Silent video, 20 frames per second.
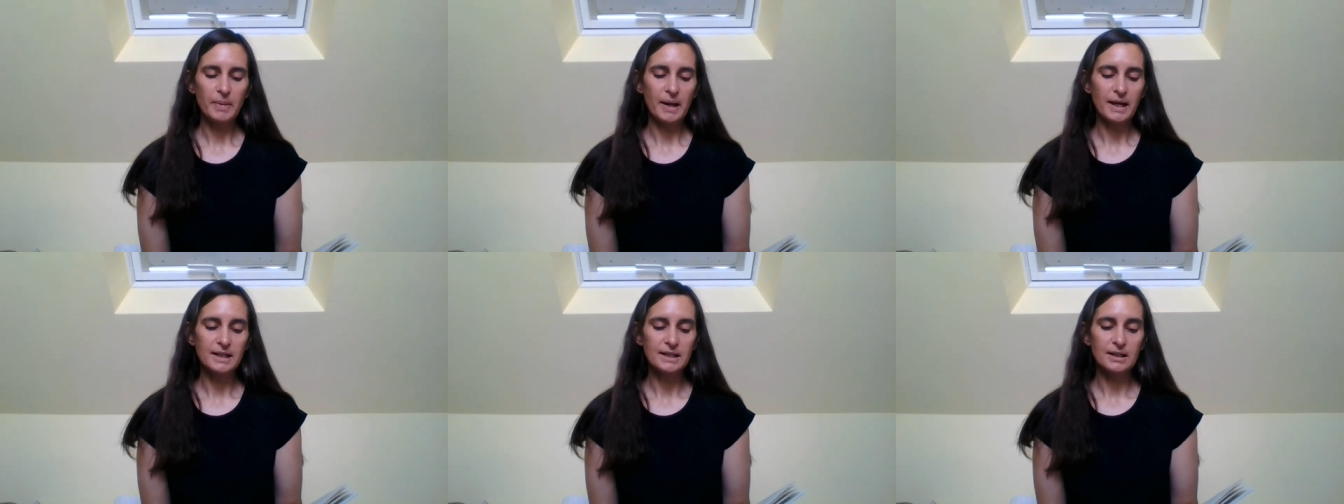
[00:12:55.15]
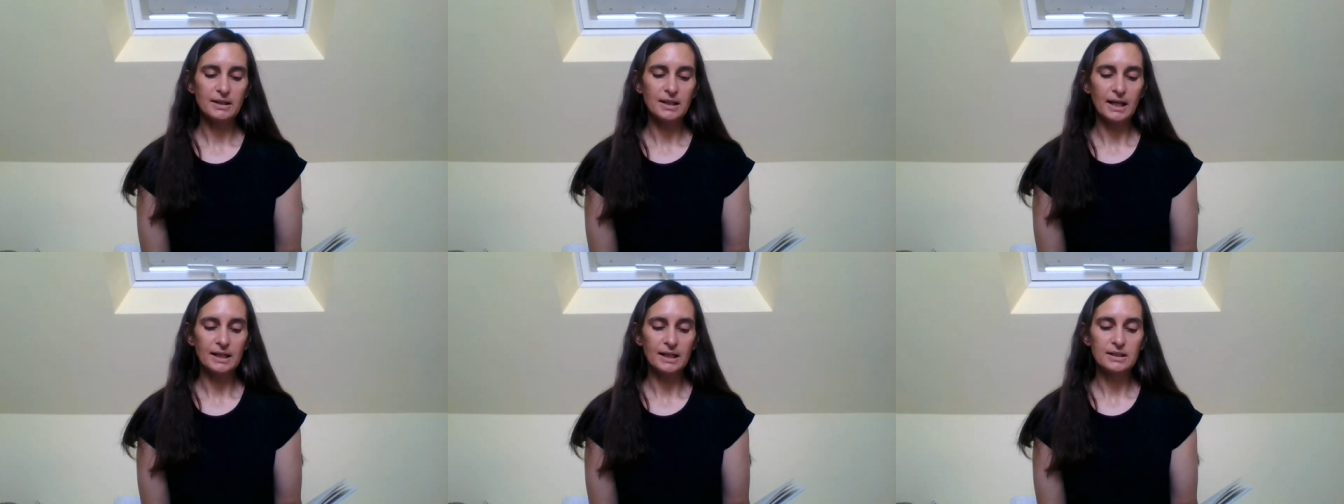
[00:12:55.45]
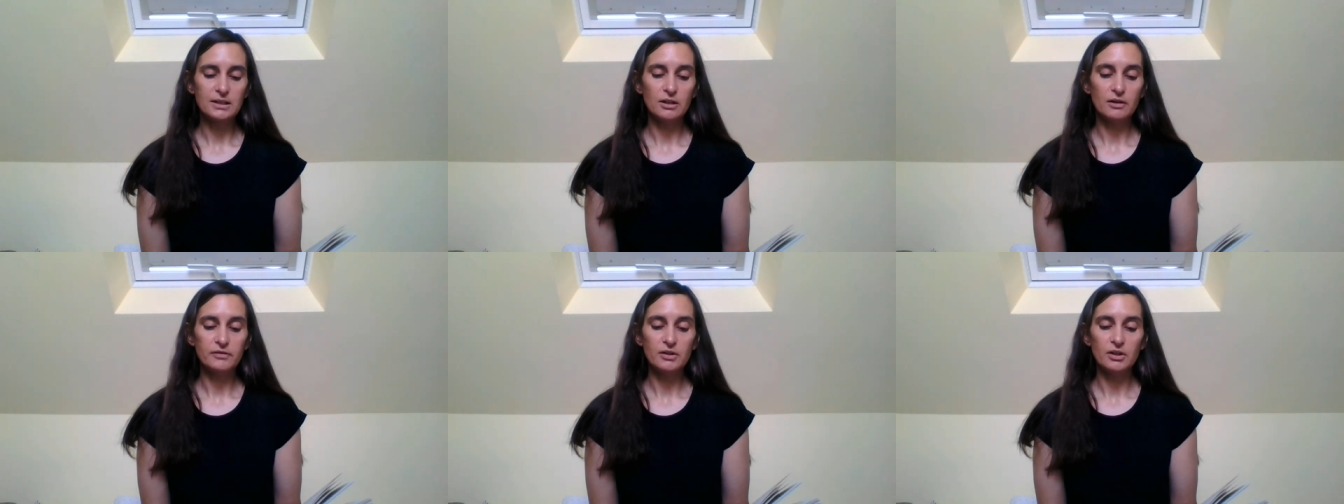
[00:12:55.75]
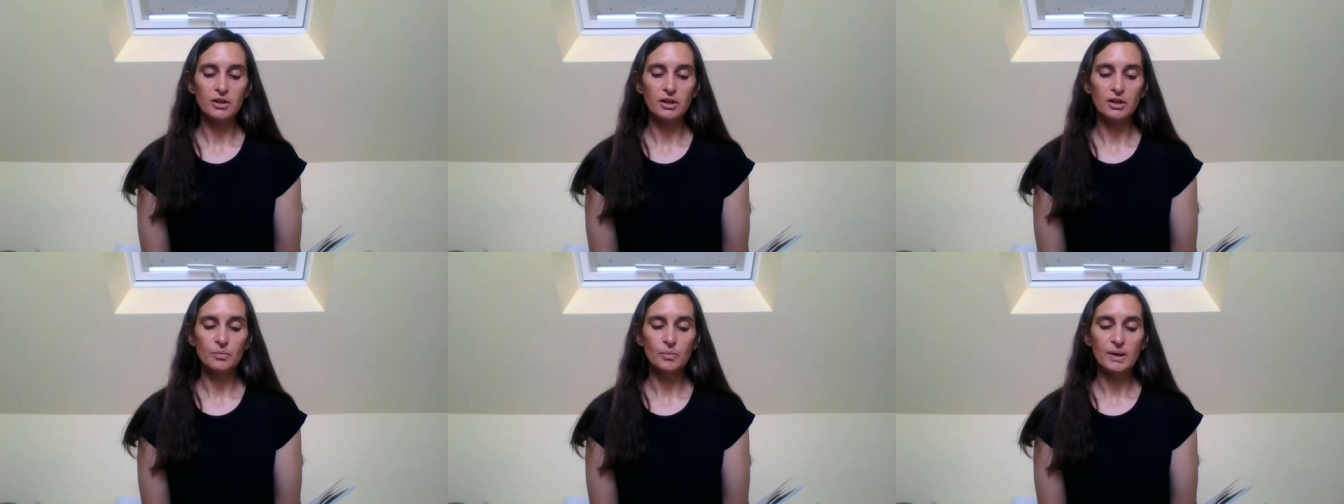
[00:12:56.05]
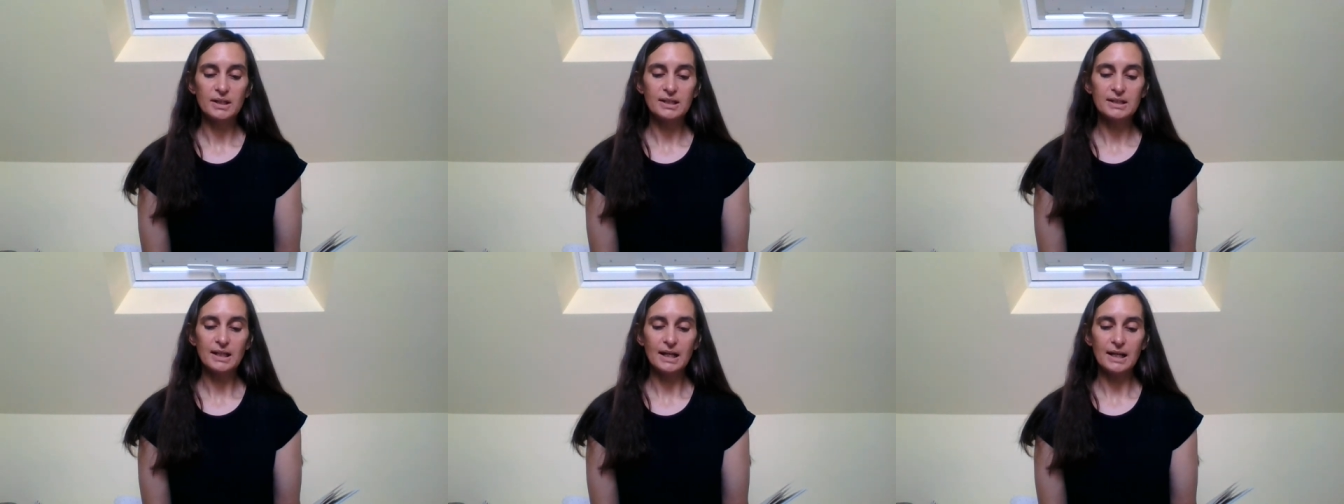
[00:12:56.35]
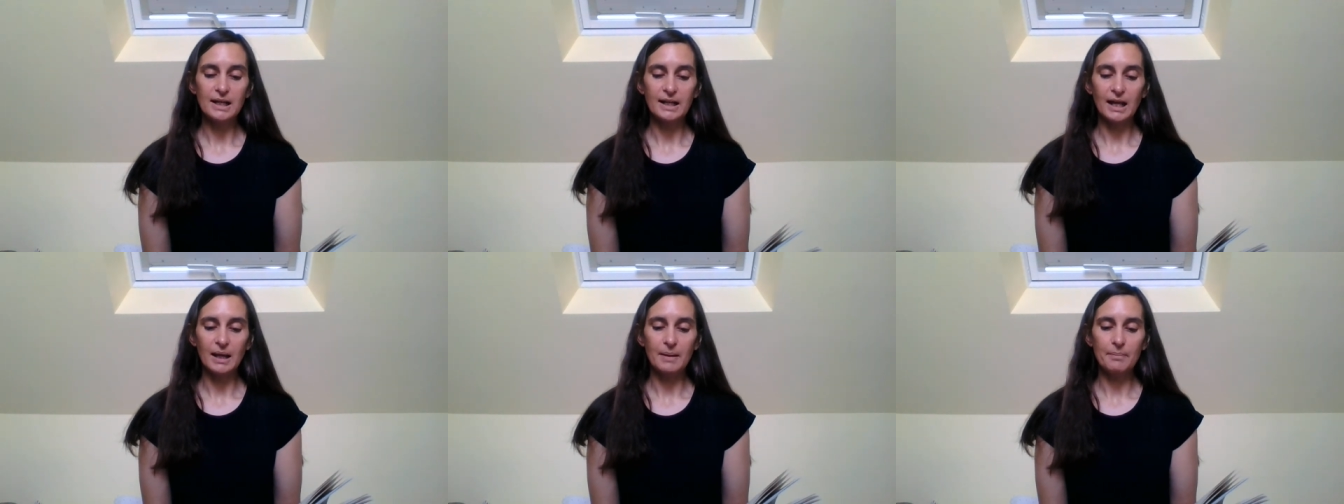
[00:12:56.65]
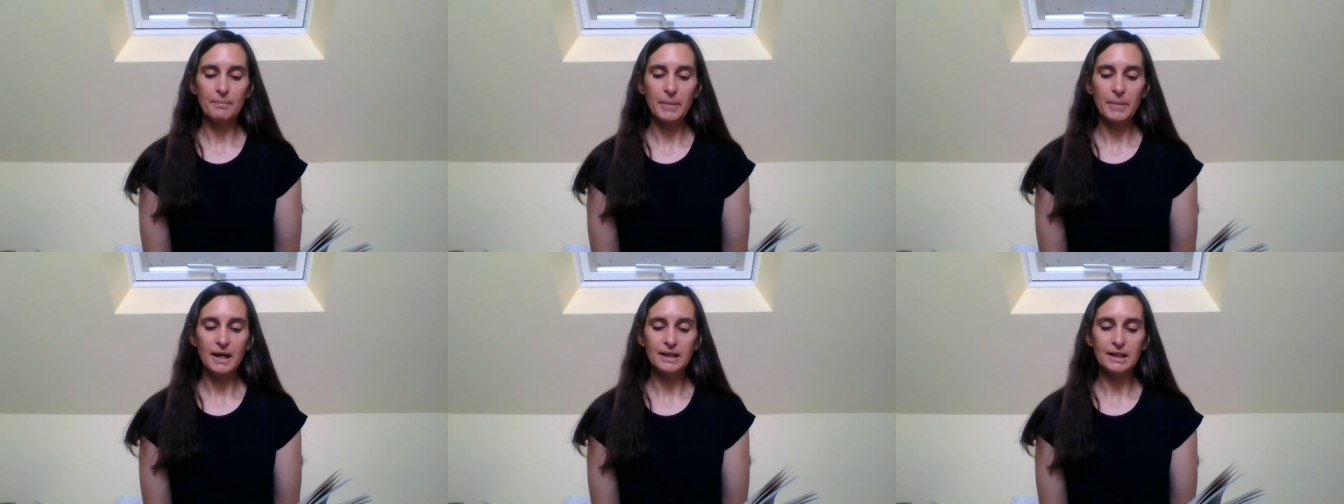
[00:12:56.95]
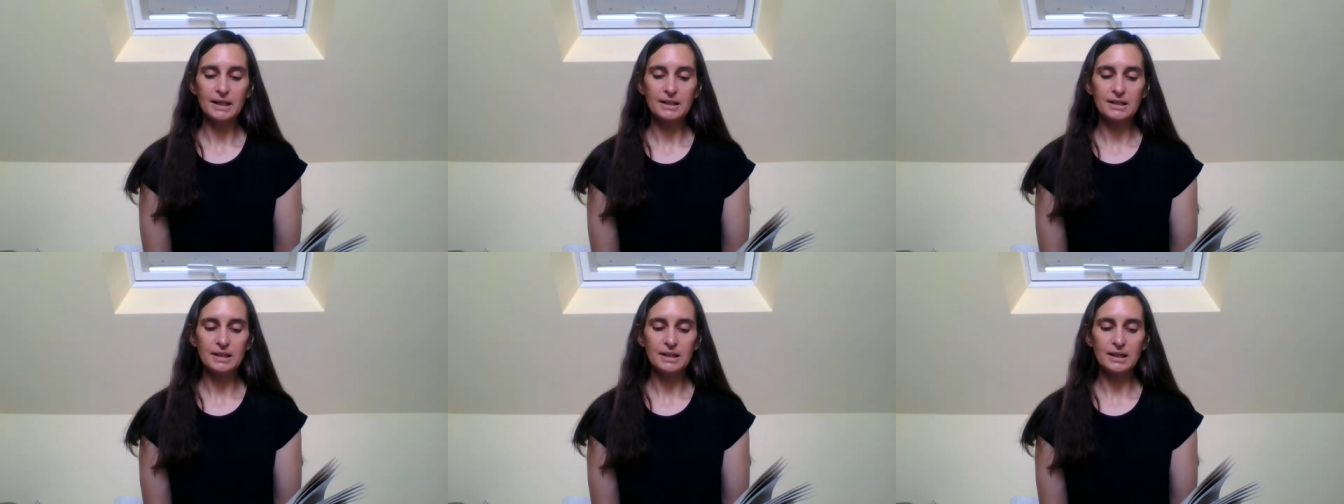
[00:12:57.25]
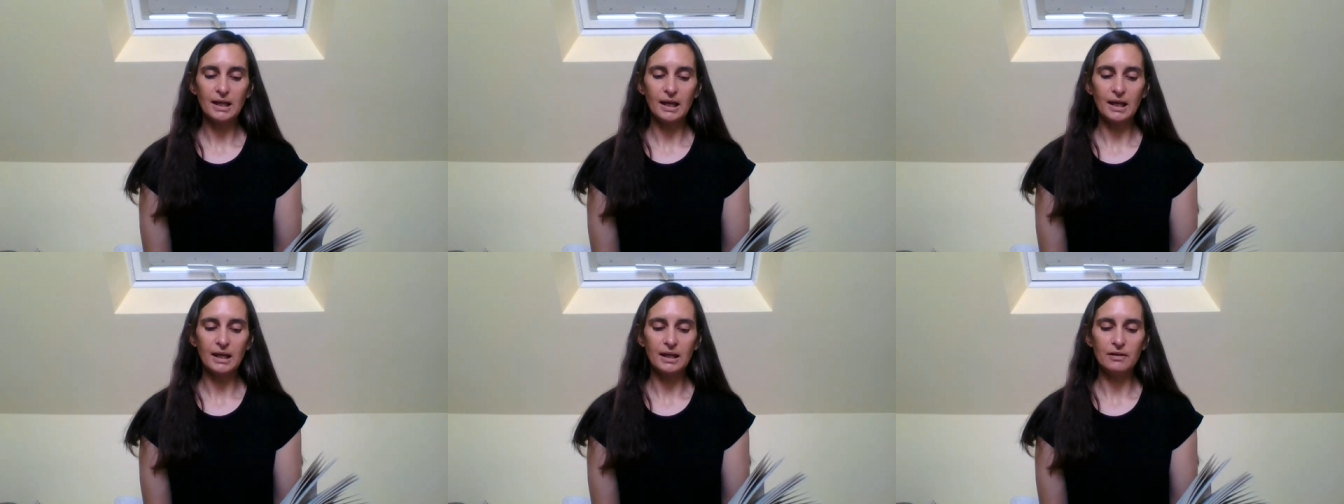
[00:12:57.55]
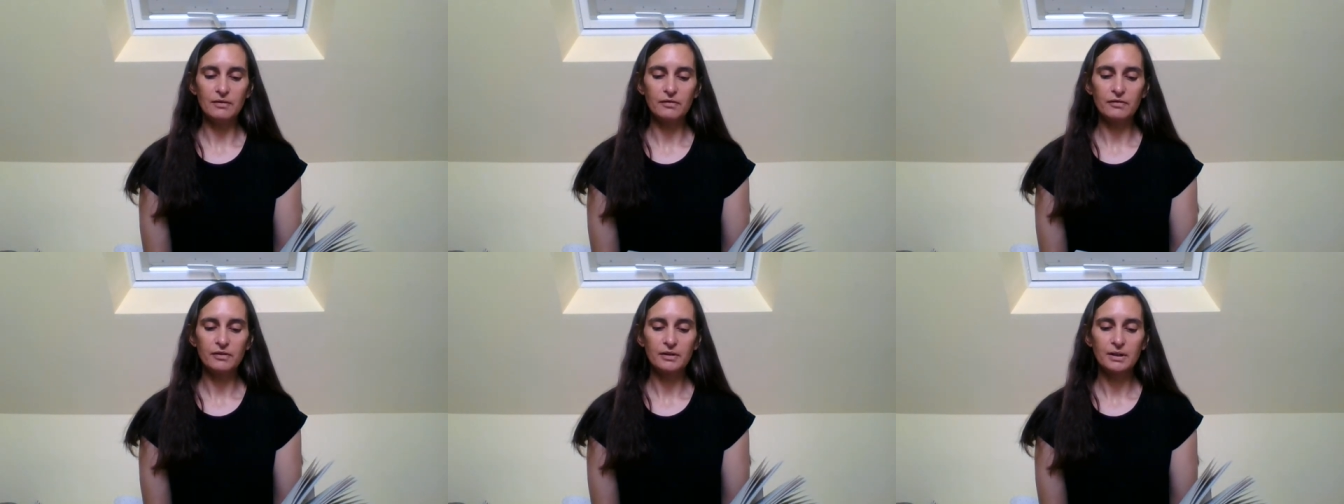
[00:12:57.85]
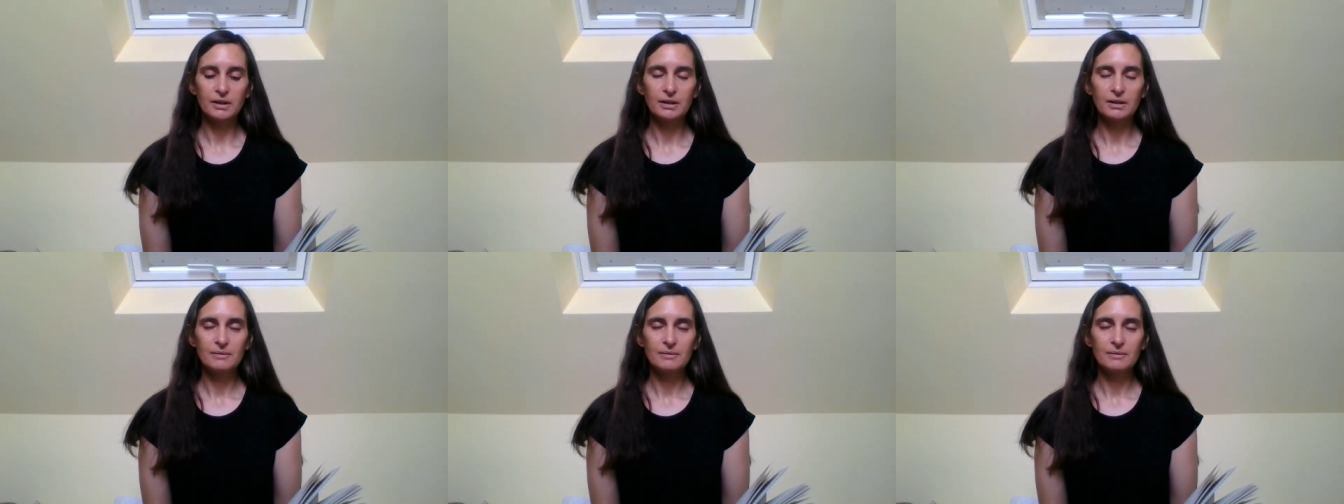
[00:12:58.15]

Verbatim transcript: painting the next afternoon when Stella came padding into the cave.